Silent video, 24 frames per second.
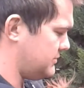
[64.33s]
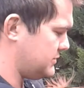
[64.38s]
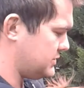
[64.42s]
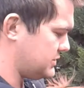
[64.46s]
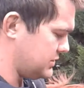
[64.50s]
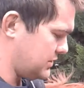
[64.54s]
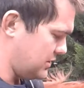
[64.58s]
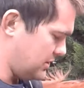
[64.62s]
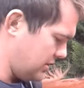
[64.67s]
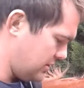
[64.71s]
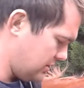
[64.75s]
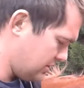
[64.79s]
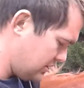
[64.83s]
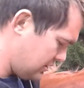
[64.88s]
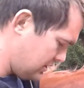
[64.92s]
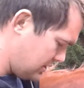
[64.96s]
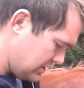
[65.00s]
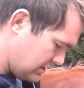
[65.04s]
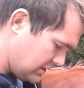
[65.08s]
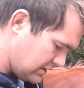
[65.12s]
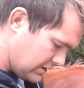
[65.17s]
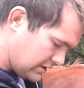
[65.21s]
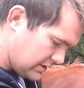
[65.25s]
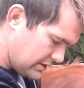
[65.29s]
So
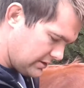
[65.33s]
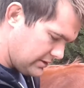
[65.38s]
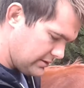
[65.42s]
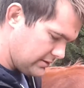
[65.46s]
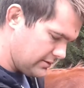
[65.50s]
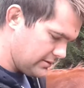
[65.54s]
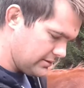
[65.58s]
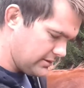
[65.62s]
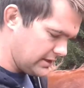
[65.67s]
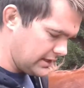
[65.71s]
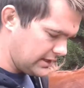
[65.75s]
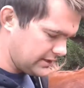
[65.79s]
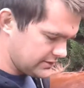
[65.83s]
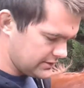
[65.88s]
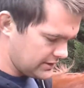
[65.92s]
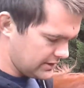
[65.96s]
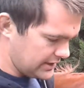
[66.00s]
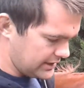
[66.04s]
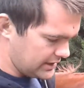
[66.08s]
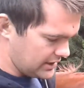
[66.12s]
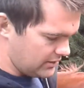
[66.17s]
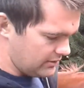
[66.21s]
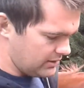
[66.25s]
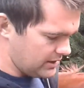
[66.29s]
these
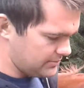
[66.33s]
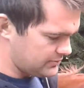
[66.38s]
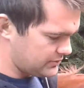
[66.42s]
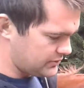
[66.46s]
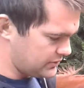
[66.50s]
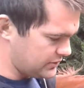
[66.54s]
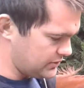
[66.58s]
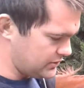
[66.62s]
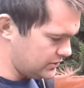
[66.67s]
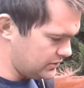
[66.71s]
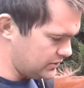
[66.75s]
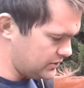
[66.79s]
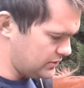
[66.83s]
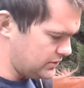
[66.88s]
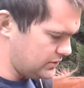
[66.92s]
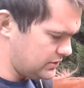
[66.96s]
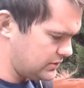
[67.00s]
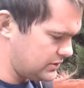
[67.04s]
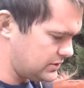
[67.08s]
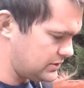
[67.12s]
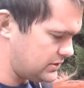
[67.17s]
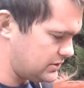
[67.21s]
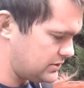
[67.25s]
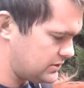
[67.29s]
only go up
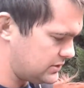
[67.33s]
to